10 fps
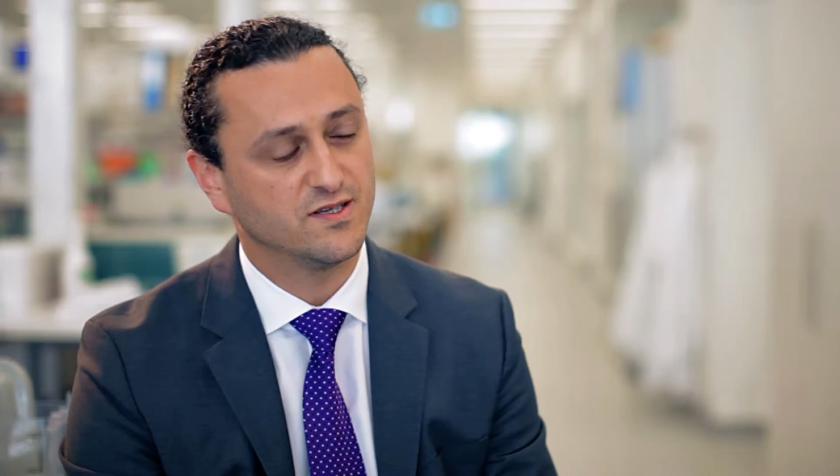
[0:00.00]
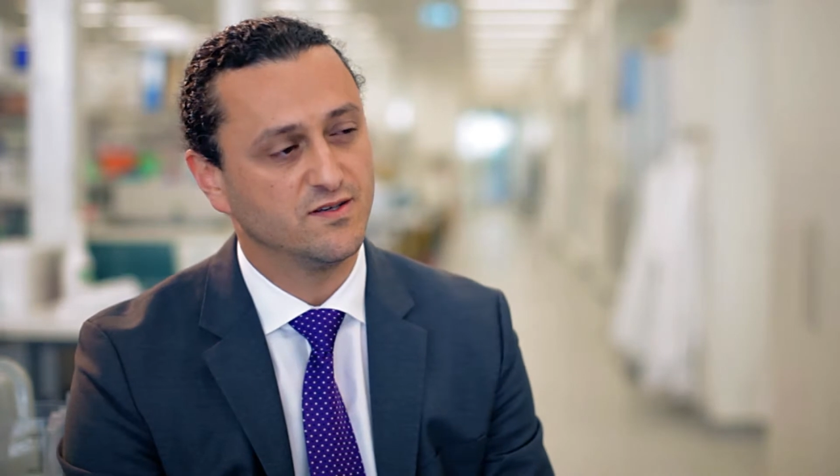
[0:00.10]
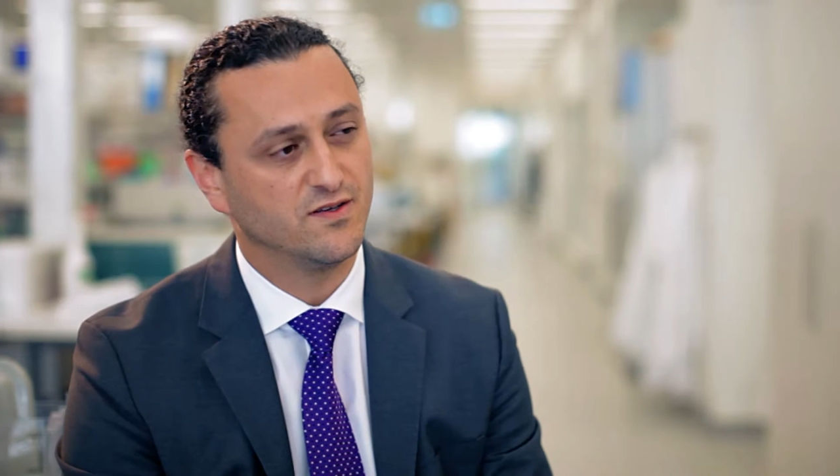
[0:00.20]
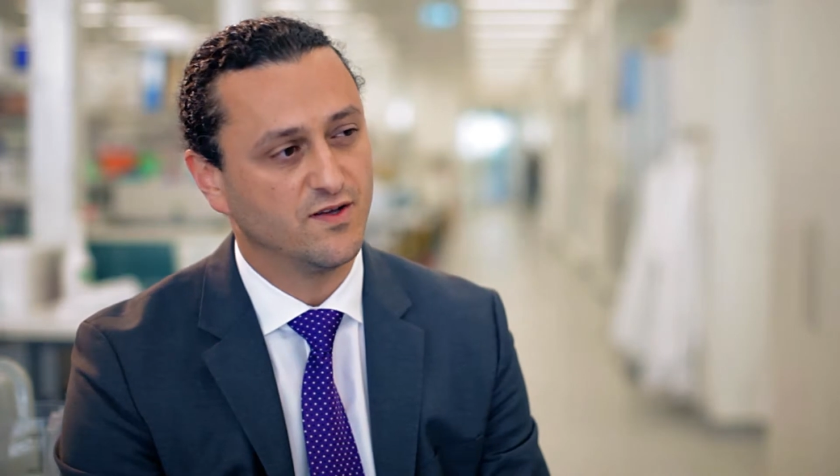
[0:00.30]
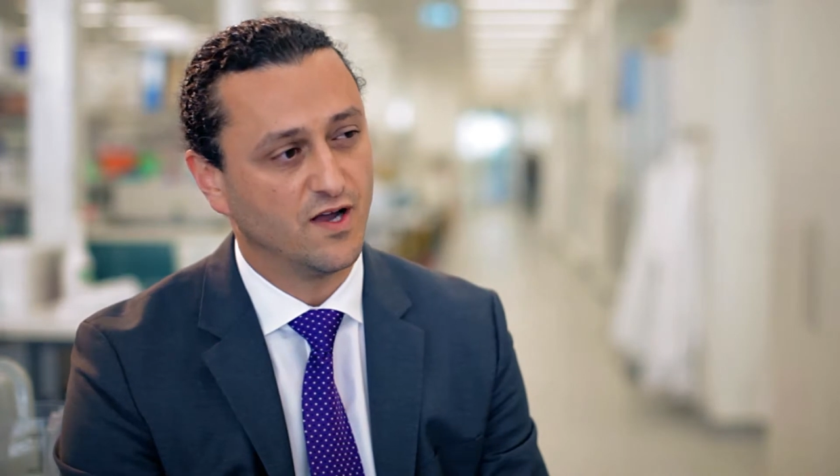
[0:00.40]
and
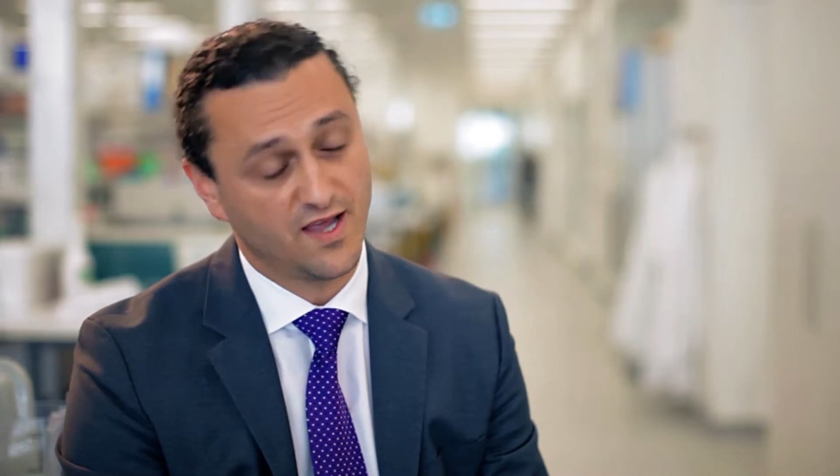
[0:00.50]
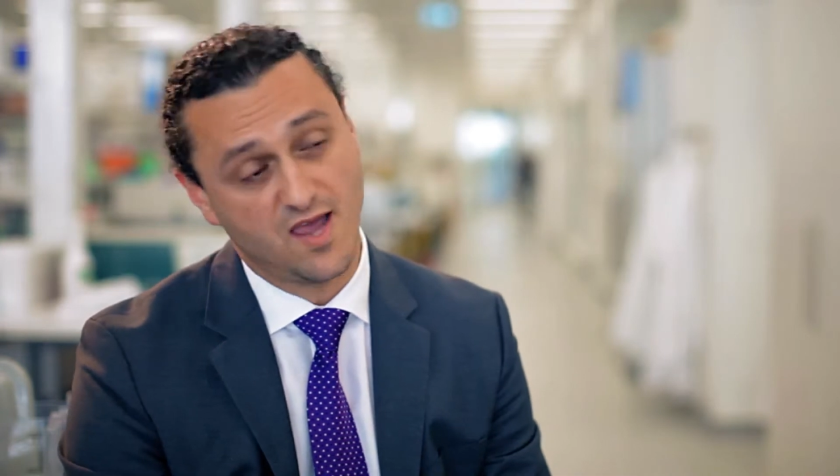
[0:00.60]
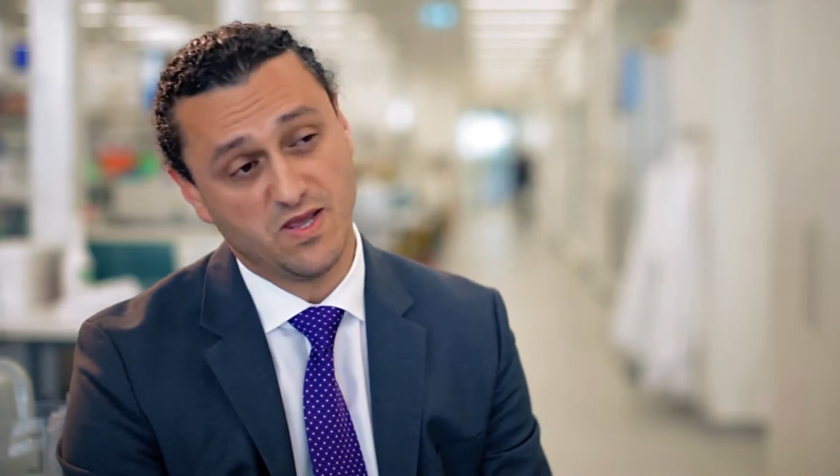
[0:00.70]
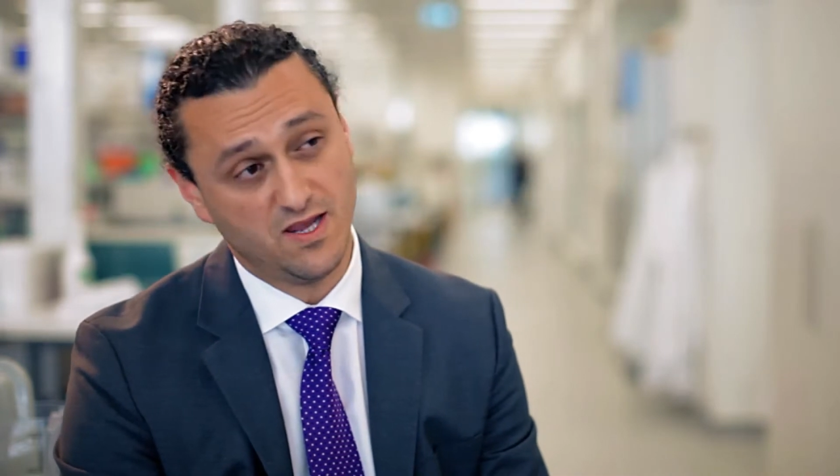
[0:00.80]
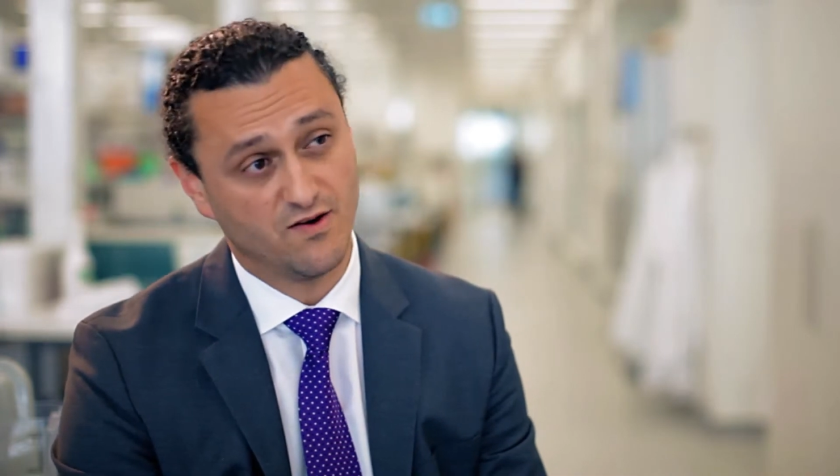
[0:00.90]
I
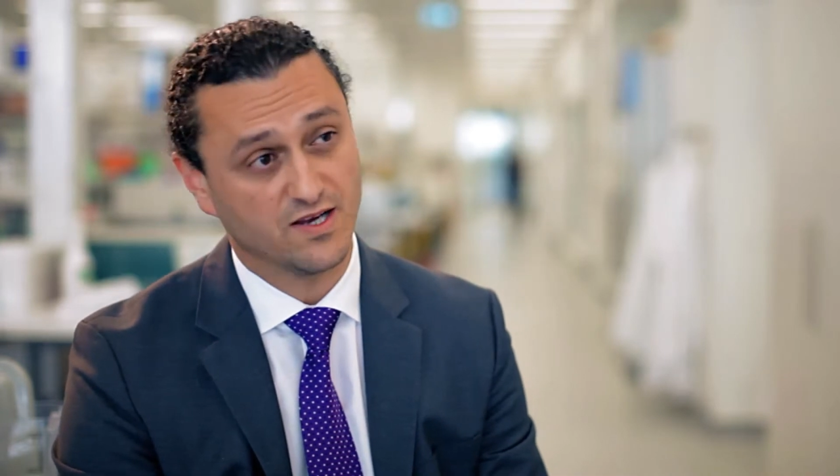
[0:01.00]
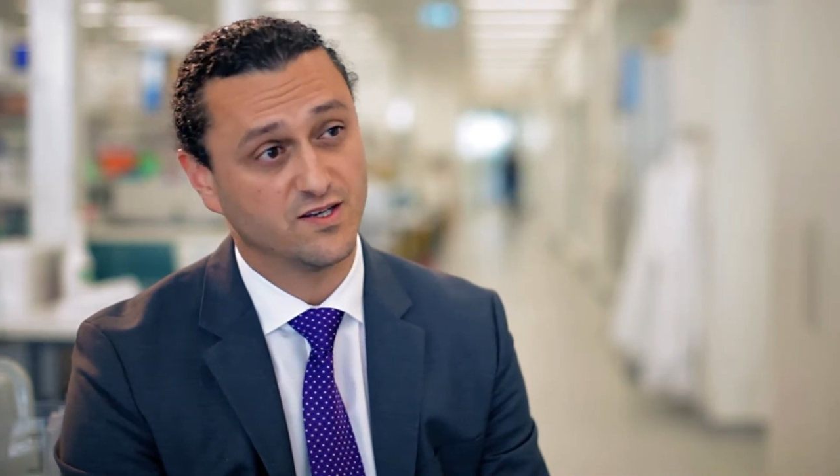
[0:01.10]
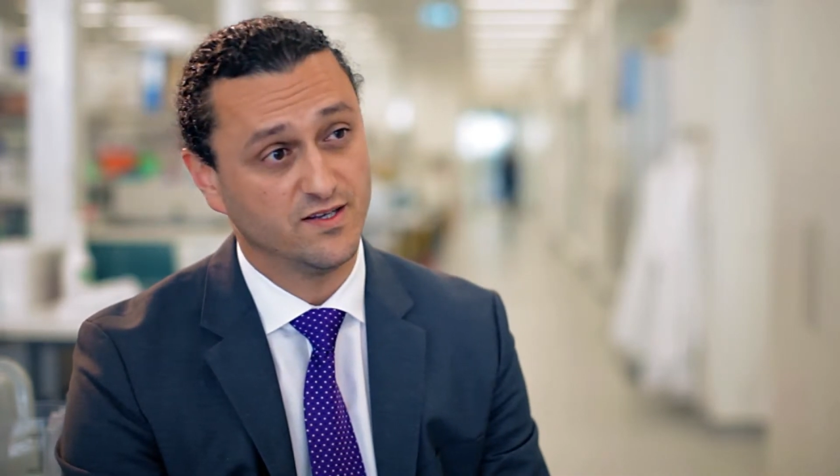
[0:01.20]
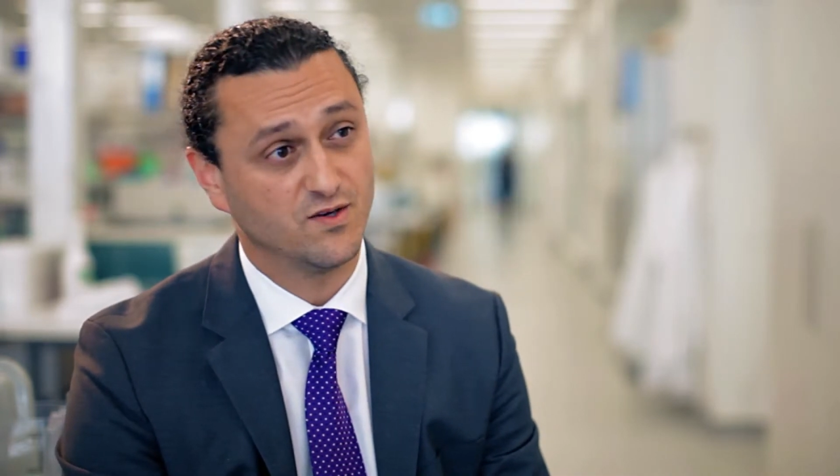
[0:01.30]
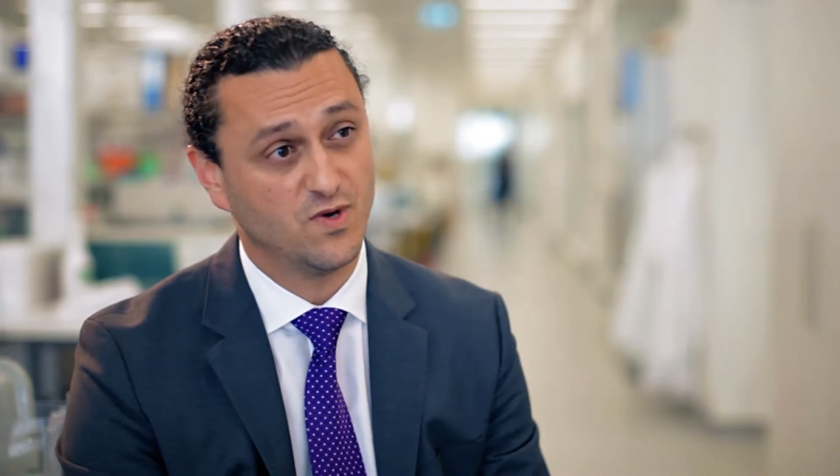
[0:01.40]
came here
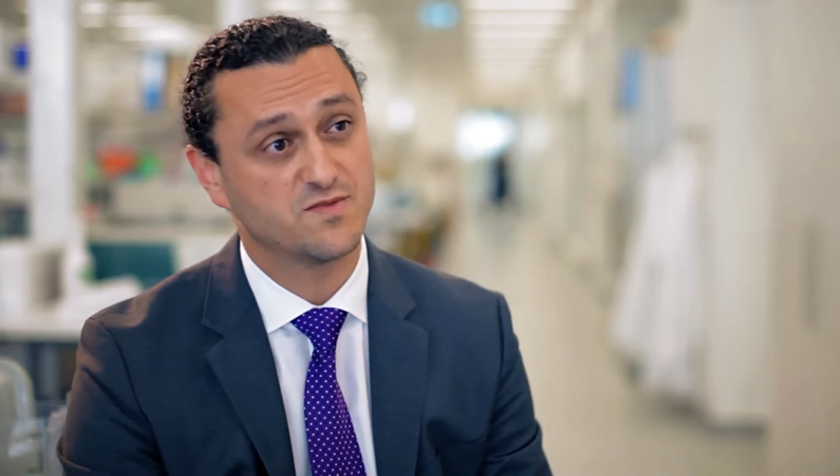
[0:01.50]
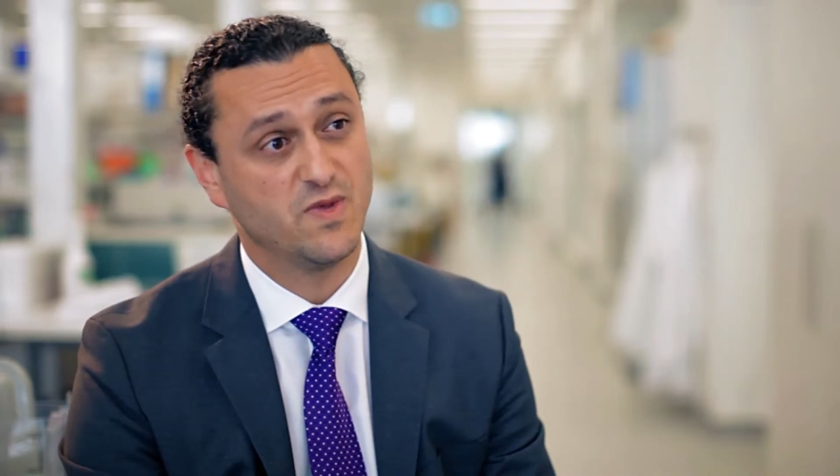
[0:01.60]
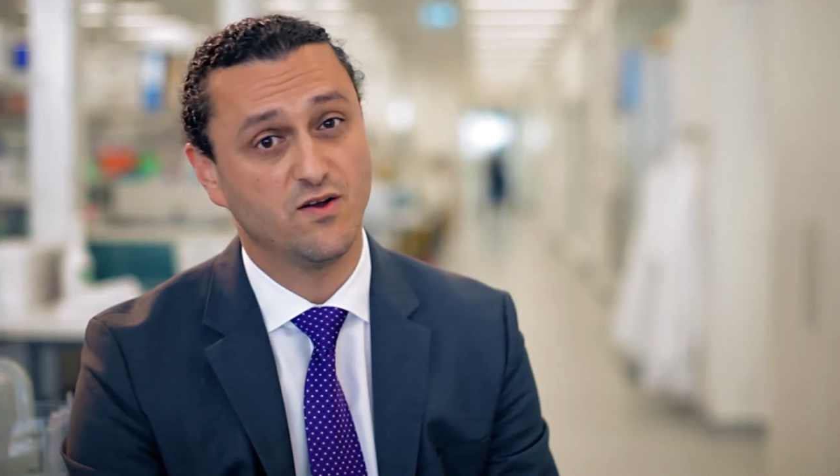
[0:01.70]
actually to Westmead